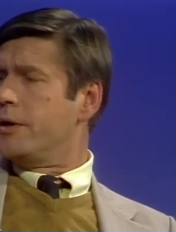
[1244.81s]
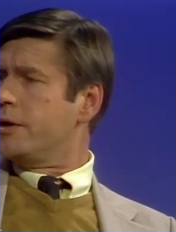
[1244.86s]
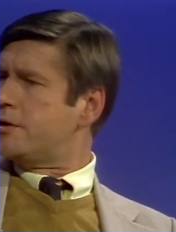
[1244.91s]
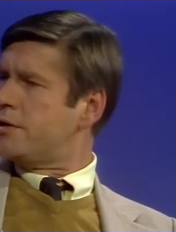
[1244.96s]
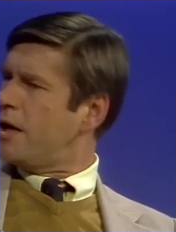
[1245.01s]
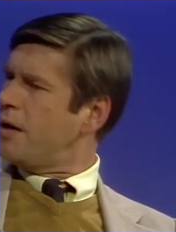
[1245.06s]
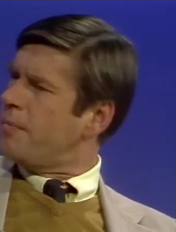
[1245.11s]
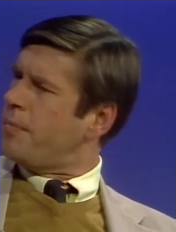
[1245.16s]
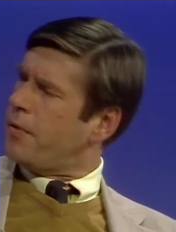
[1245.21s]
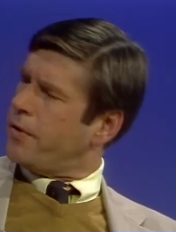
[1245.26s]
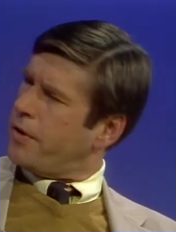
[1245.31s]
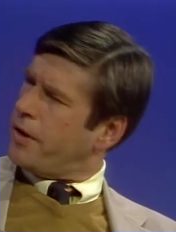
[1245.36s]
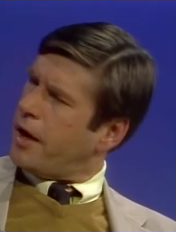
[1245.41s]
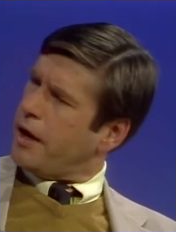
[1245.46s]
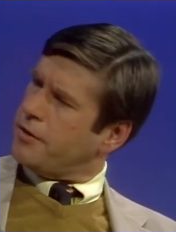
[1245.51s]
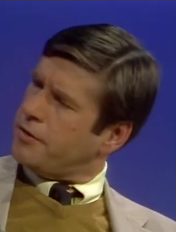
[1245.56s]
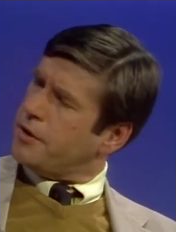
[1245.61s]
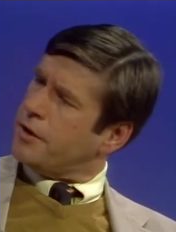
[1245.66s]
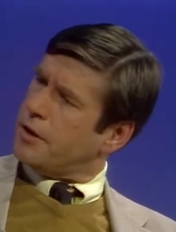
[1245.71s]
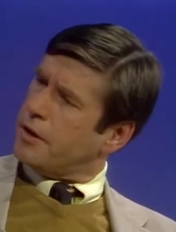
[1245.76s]
example that
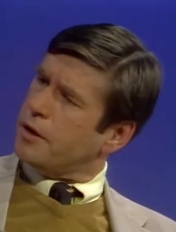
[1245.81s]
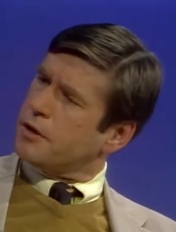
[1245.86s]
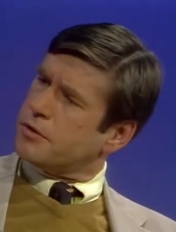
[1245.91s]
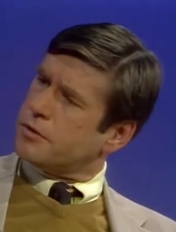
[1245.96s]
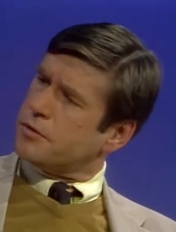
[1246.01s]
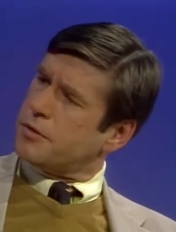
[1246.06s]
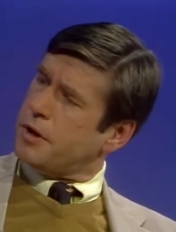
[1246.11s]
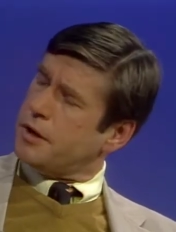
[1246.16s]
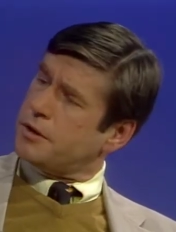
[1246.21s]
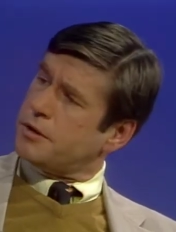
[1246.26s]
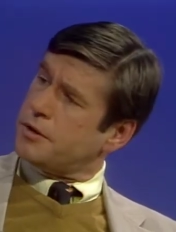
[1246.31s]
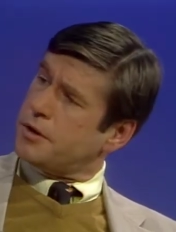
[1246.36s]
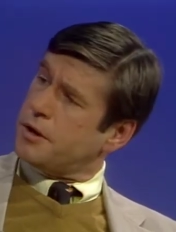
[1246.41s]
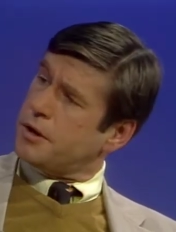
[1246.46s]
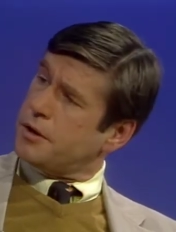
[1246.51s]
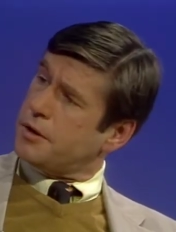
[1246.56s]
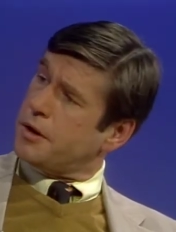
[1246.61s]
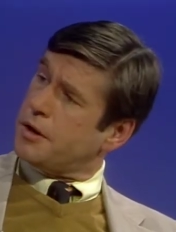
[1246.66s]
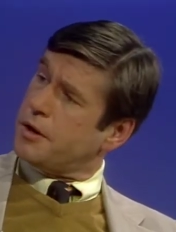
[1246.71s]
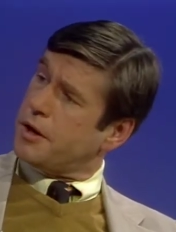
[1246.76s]
I think illustrates
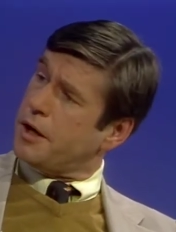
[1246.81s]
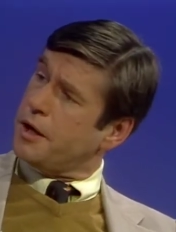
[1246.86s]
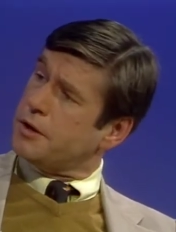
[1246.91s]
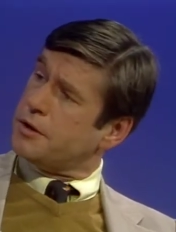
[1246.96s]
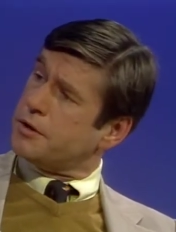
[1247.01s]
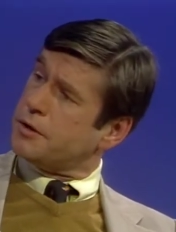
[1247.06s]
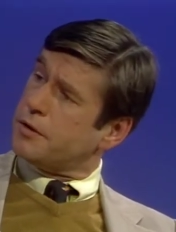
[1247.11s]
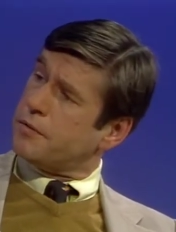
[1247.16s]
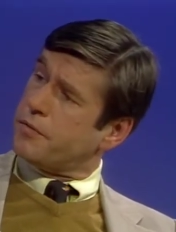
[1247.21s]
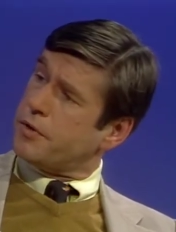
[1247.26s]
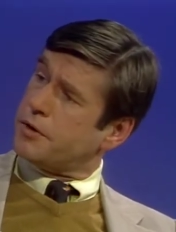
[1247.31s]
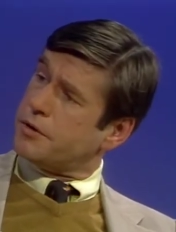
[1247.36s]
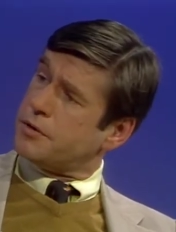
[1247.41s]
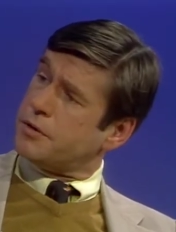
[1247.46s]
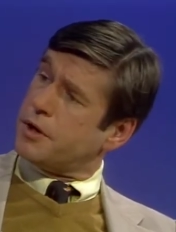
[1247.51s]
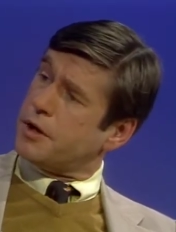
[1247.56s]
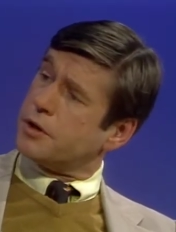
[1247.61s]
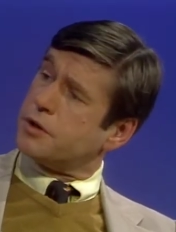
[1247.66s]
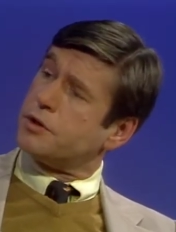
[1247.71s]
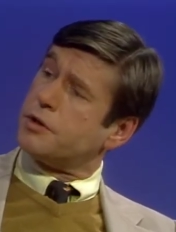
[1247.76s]
the, the danger of this
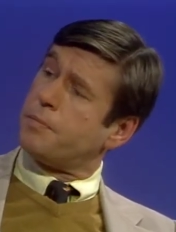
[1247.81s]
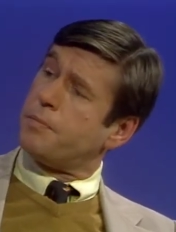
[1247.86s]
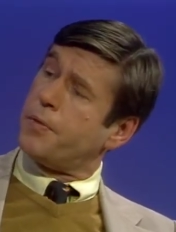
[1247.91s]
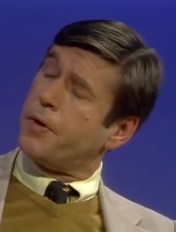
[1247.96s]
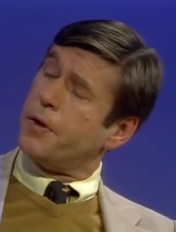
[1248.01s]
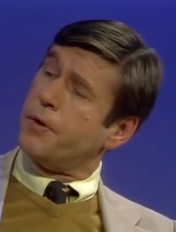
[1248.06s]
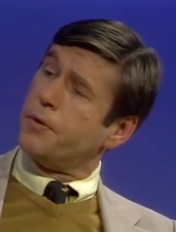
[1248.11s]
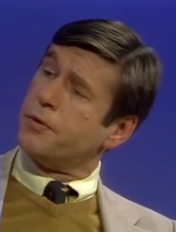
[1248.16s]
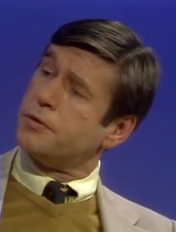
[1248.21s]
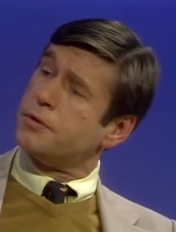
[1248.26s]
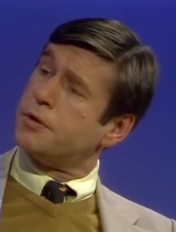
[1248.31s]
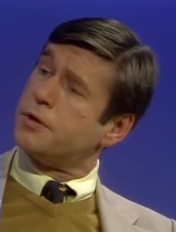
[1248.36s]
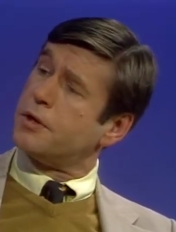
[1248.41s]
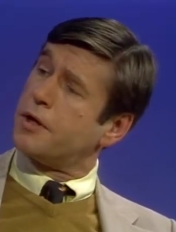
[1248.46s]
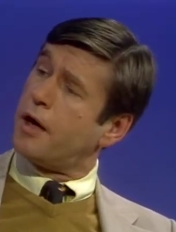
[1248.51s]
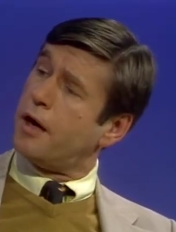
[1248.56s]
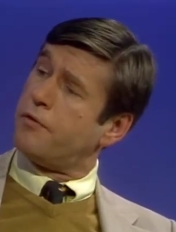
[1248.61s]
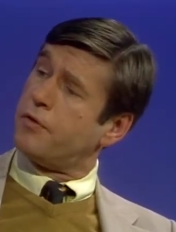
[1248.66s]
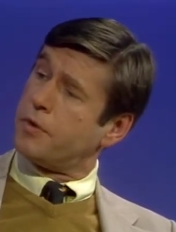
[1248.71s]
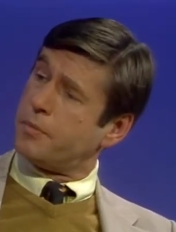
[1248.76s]
thing. Suppose the
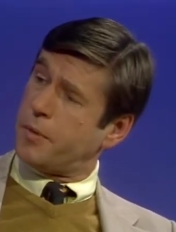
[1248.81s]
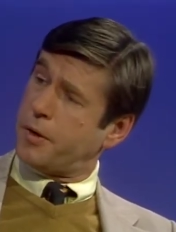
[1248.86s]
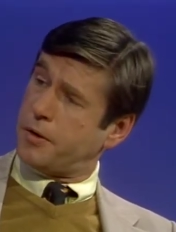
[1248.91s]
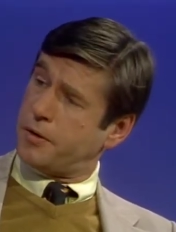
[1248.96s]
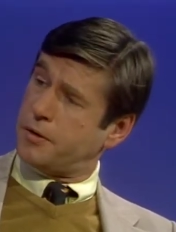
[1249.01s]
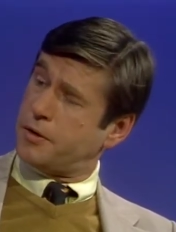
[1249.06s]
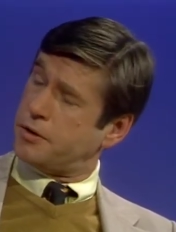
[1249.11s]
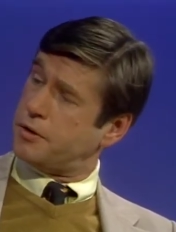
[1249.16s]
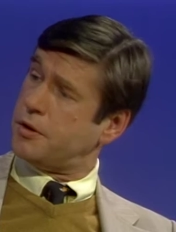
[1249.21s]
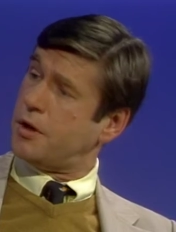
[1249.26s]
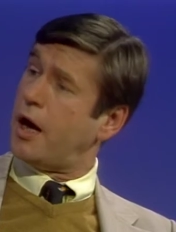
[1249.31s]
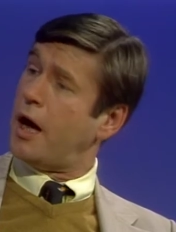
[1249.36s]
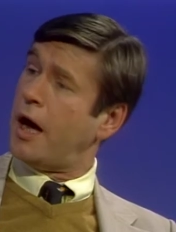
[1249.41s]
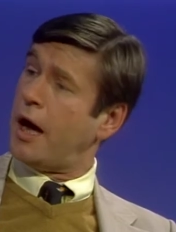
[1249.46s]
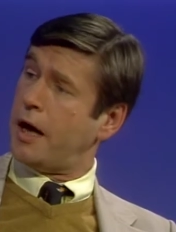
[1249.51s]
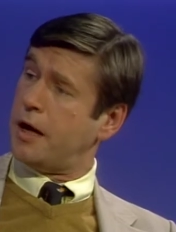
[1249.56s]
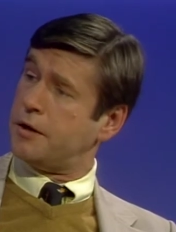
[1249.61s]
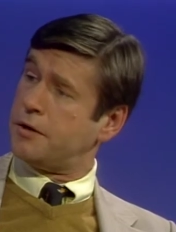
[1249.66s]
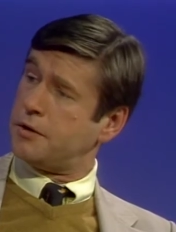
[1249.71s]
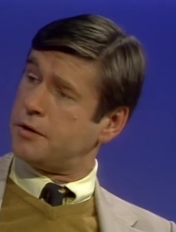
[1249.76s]
government
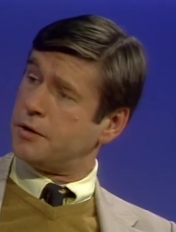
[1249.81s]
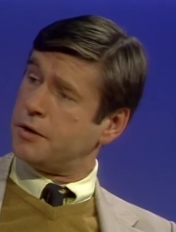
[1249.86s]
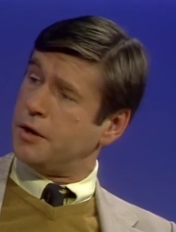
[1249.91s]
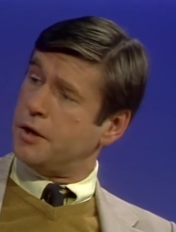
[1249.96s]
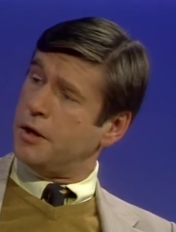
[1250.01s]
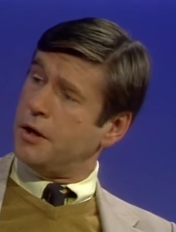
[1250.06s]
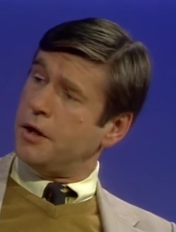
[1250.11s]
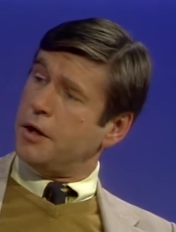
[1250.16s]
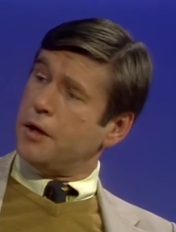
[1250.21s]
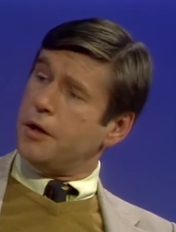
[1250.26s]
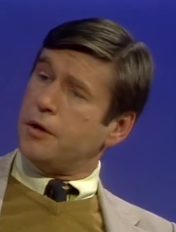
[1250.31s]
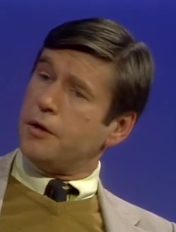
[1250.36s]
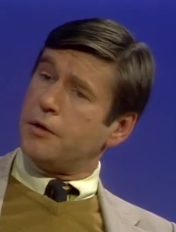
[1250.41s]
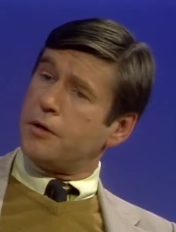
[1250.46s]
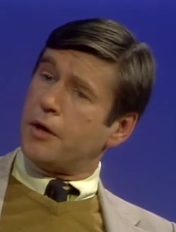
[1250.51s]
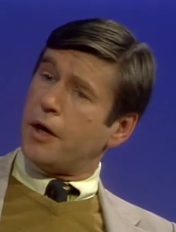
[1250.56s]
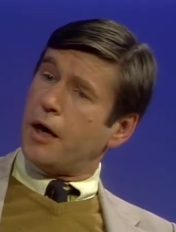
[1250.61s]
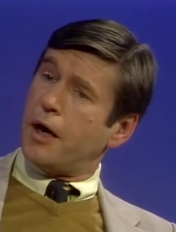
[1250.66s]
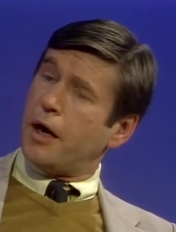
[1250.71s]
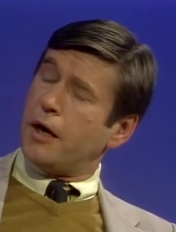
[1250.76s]
decides
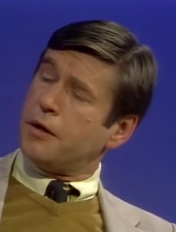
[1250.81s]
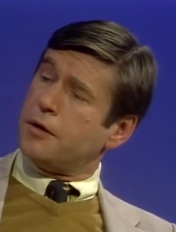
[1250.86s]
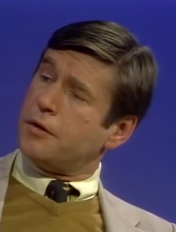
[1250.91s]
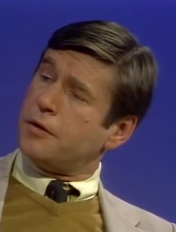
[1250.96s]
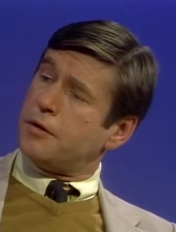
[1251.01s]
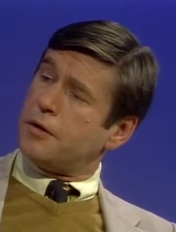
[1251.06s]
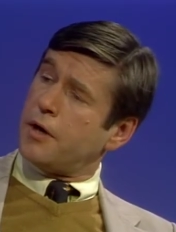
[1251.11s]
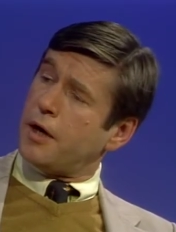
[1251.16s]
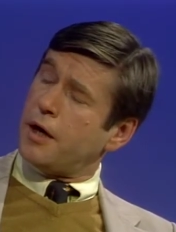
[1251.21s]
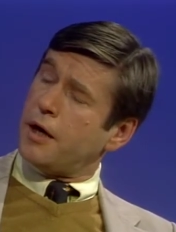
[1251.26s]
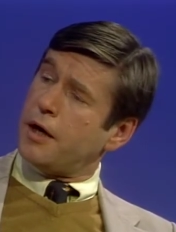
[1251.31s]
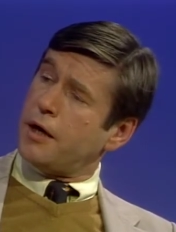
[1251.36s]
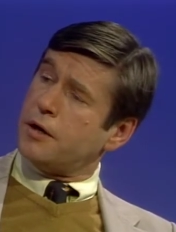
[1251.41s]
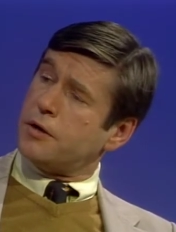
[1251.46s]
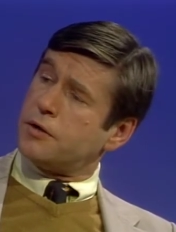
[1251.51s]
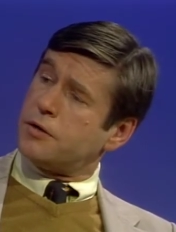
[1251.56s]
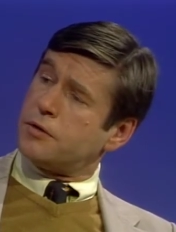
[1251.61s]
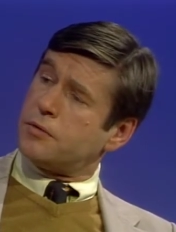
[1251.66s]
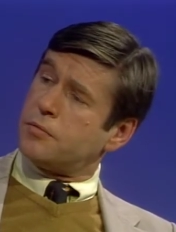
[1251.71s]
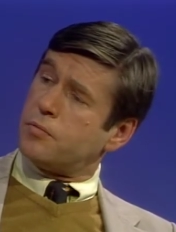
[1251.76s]
that they
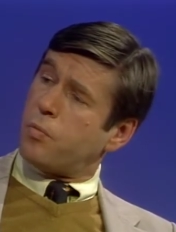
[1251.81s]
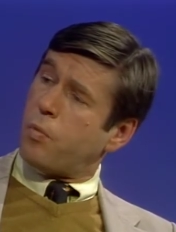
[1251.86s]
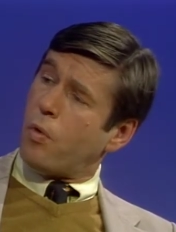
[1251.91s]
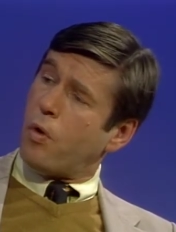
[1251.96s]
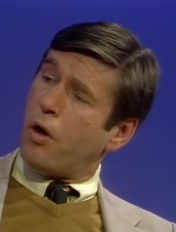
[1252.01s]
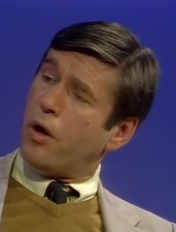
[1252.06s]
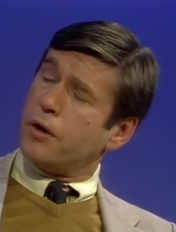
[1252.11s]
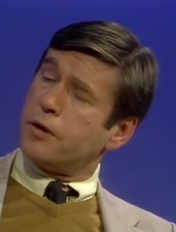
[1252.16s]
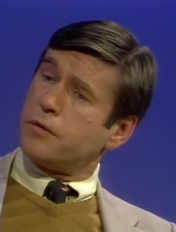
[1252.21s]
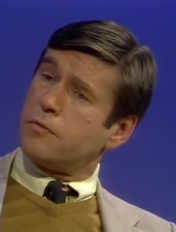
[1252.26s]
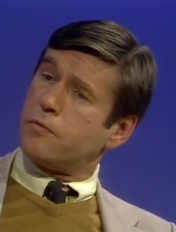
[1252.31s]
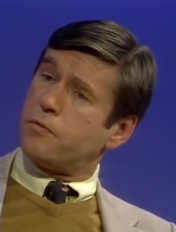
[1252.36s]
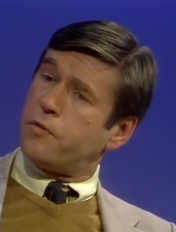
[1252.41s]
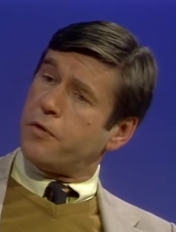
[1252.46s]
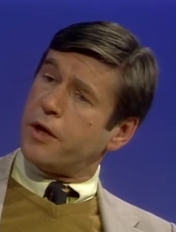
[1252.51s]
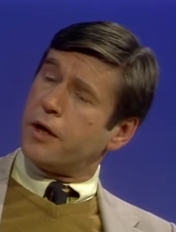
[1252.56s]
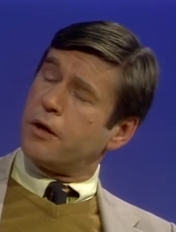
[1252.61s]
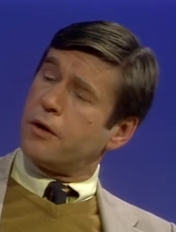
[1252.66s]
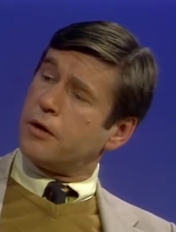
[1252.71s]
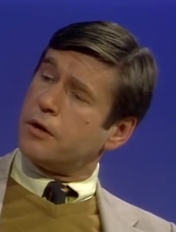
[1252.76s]
want
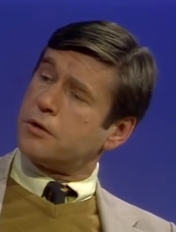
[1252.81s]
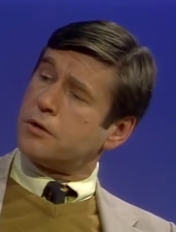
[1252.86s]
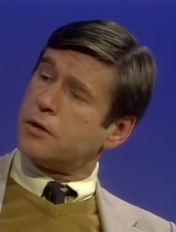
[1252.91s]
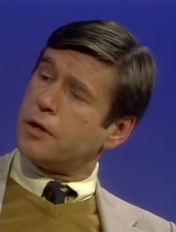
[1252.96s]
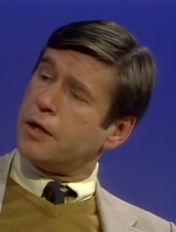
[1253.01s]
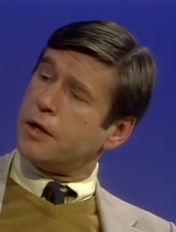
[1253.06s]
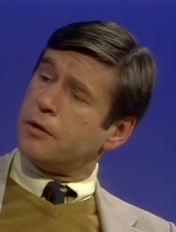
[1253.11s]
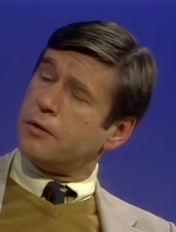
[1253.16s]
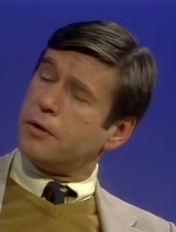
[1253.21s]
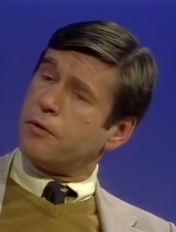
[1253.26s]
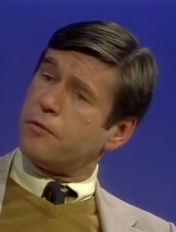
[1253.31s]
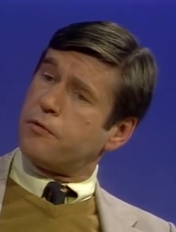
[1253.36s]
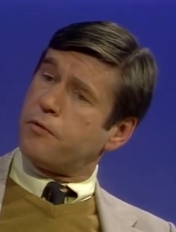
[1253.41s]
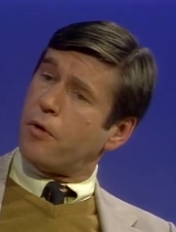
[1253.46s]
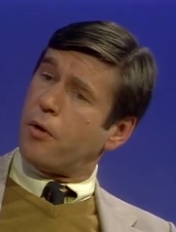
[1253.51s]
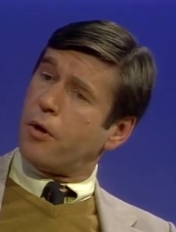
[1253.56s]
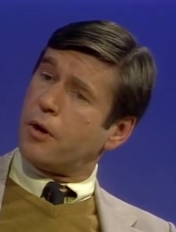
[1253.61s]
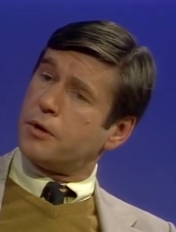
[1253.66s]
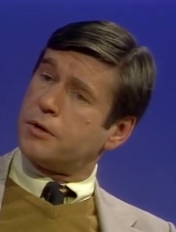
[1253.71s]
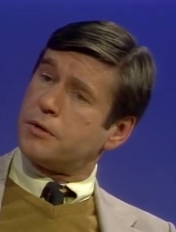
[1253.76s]
vigorously to
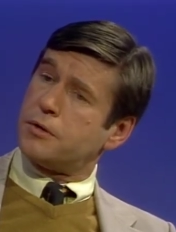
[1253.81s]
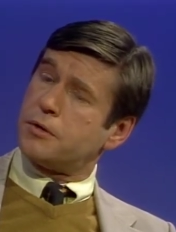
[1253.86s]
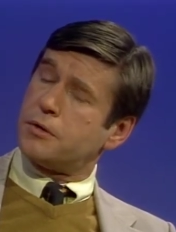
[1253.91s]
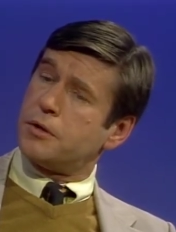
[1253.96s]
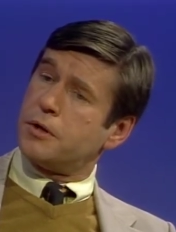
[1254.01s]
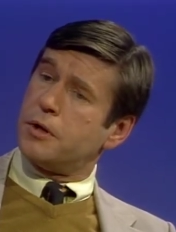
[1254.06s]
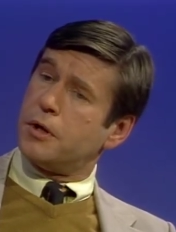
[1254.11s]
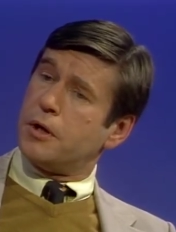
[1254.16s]
enforce